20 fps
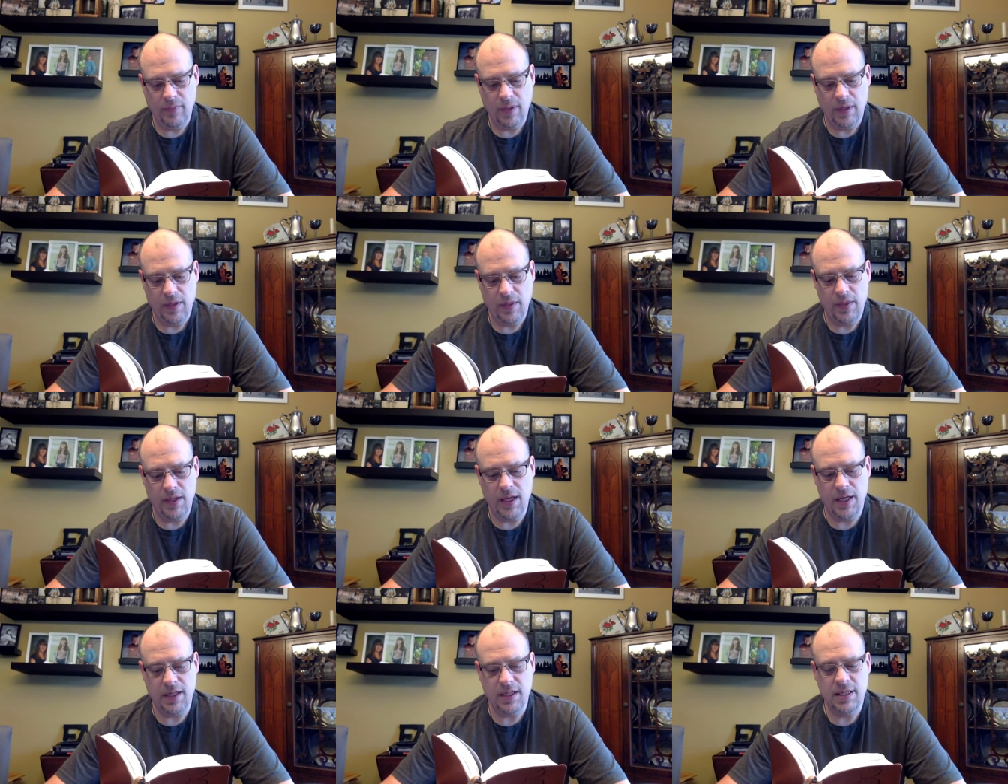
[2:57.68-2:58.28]

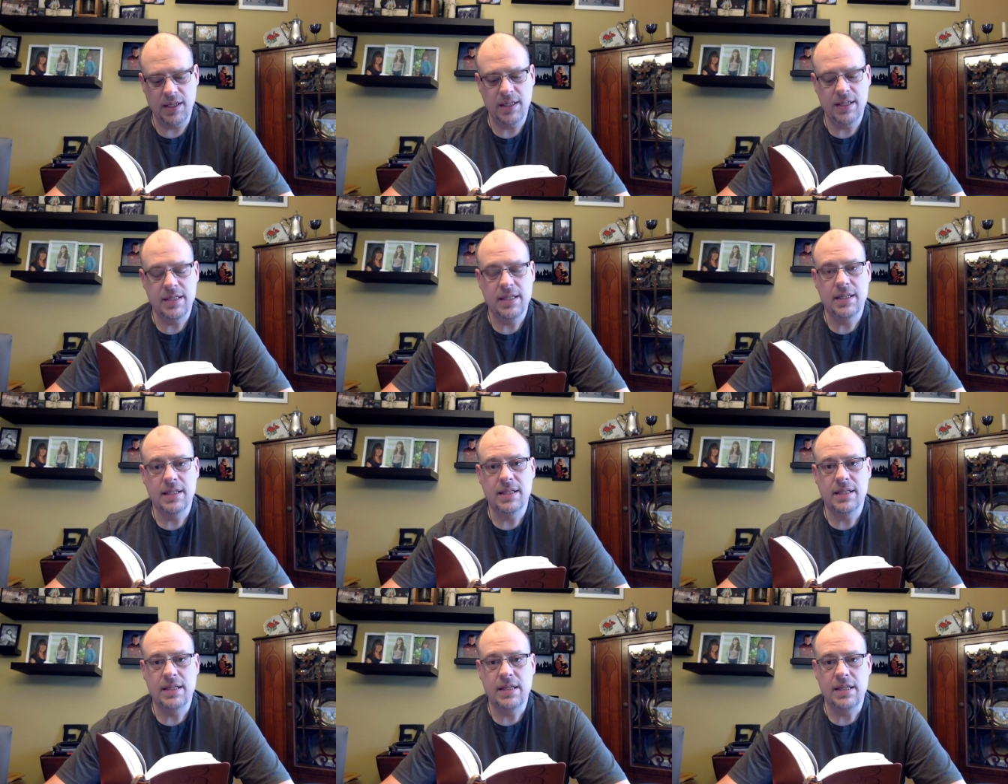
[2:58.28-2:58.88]
Then,
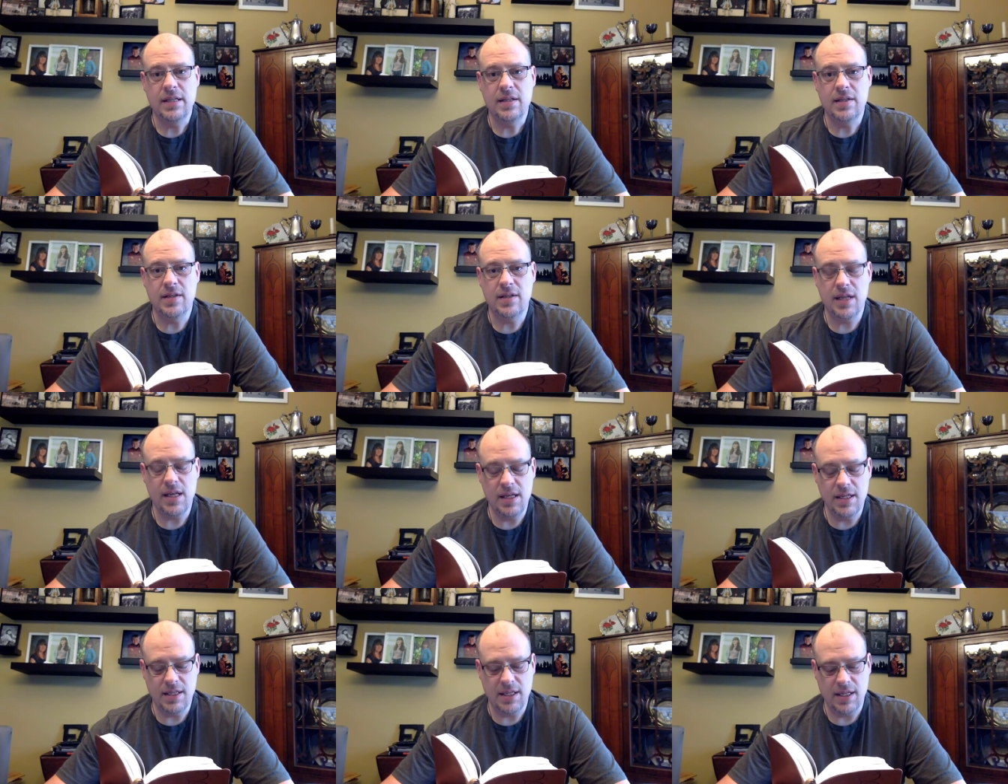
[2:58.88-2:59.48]

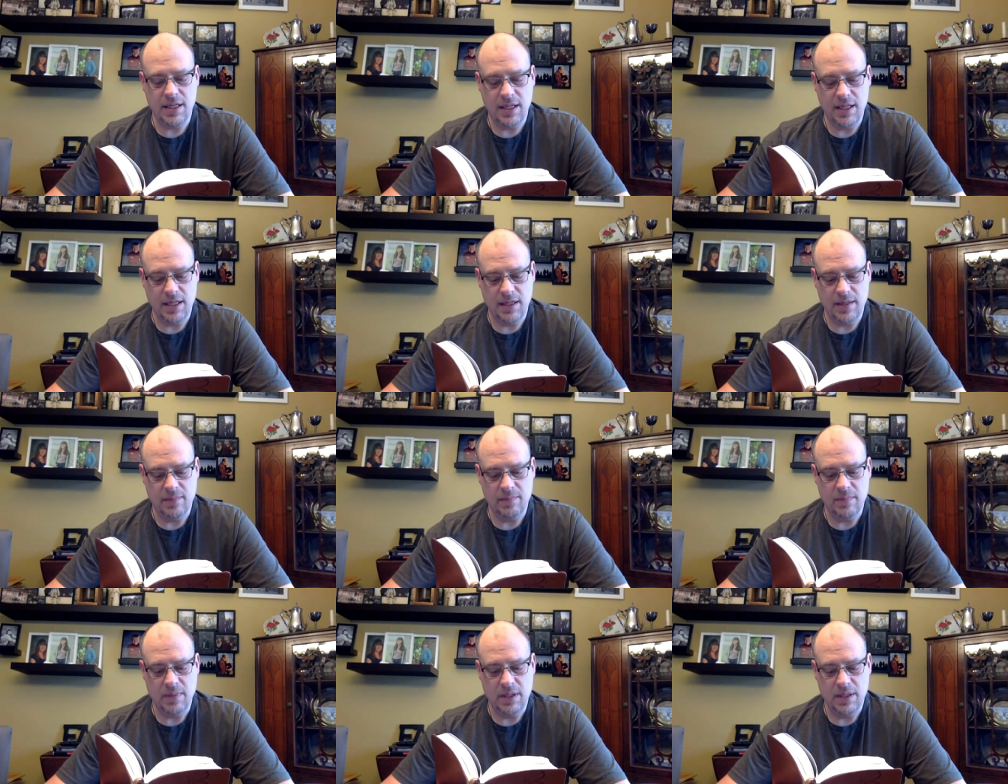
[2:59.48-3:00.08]
seizing
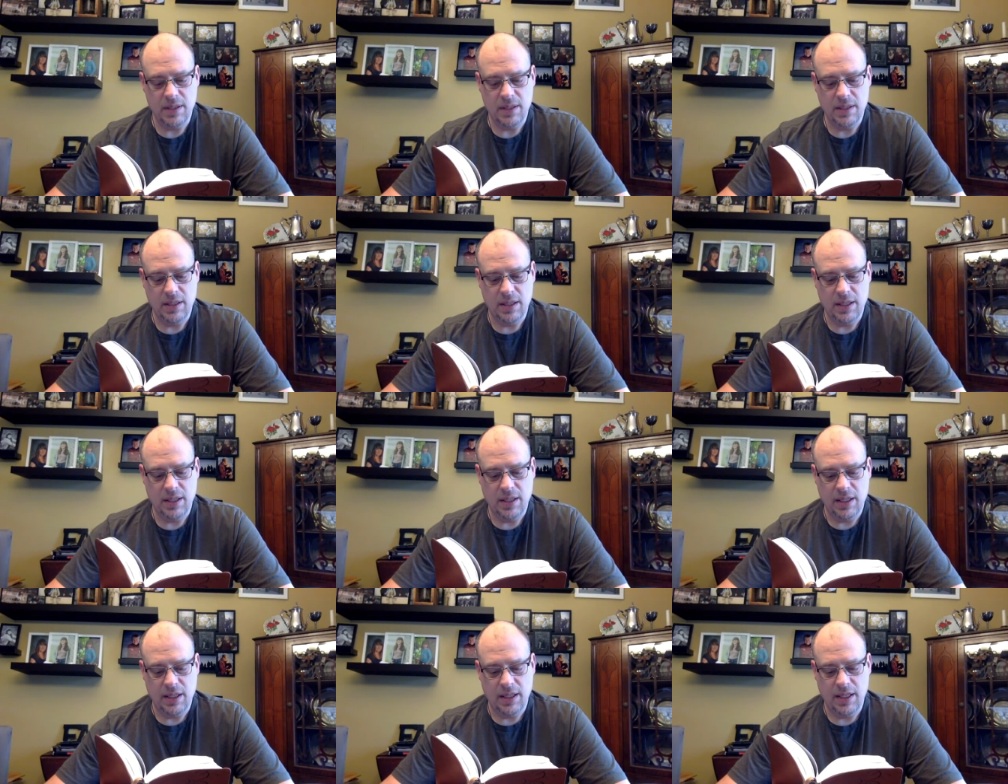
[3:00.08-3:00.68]
him,
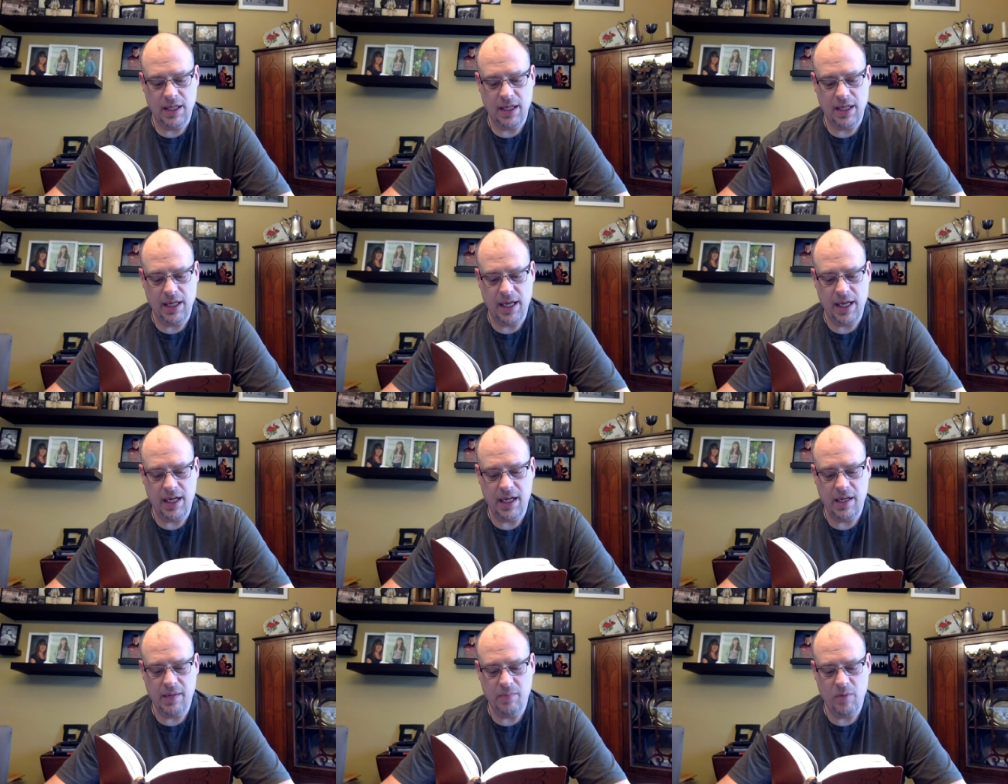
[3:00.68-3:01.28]
they led him